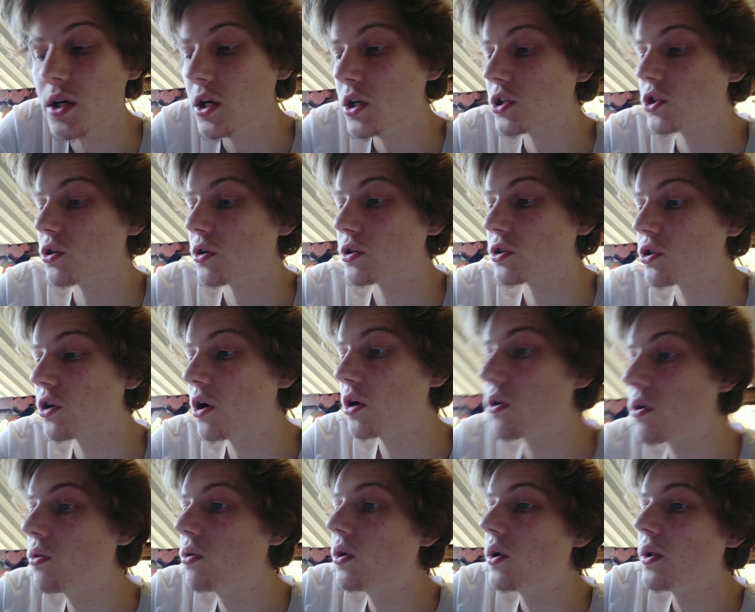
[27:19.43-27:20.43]
So in
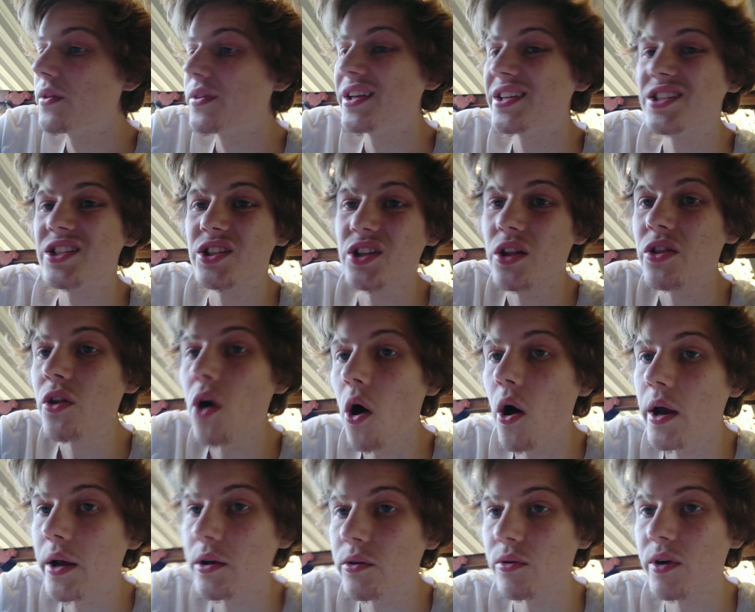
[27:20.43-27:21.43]
total, this is a
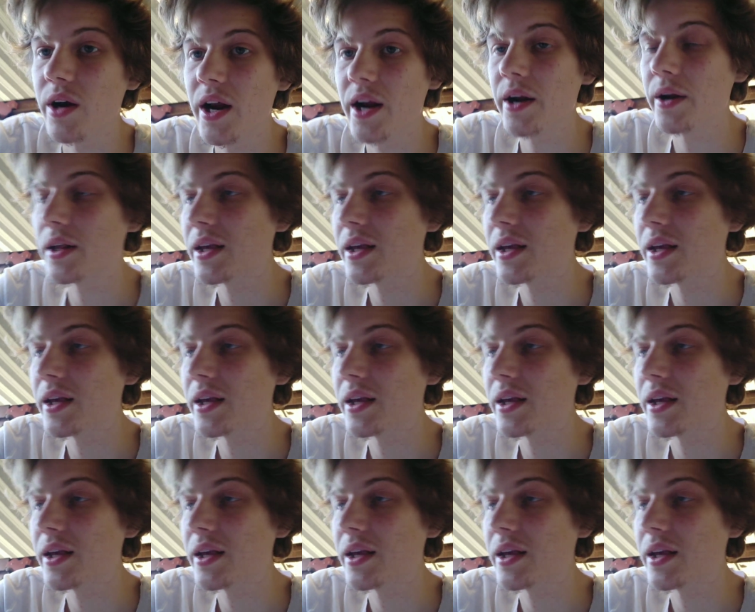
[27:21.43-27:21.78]
$9 grand